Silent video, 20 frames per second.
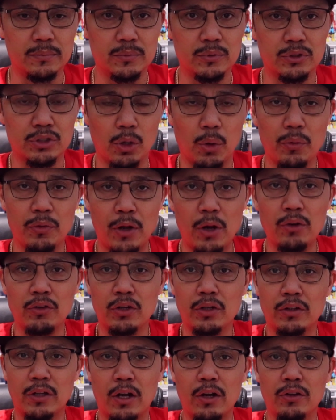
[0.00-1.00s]
So
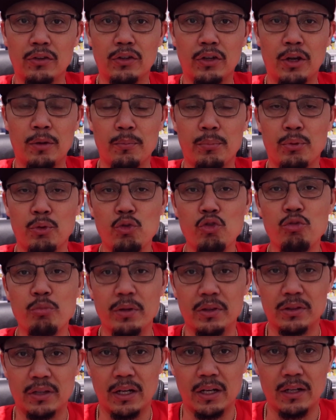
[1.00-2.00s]
there's
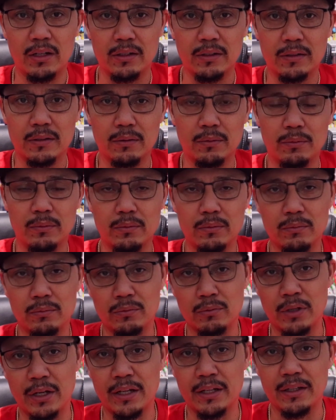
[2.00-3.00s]
improvement there,
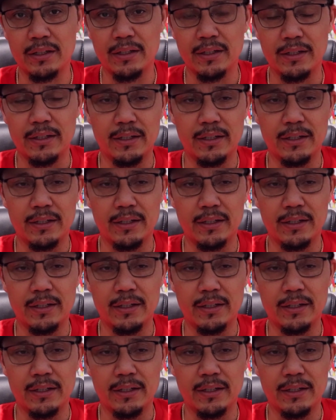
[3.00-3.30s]
right.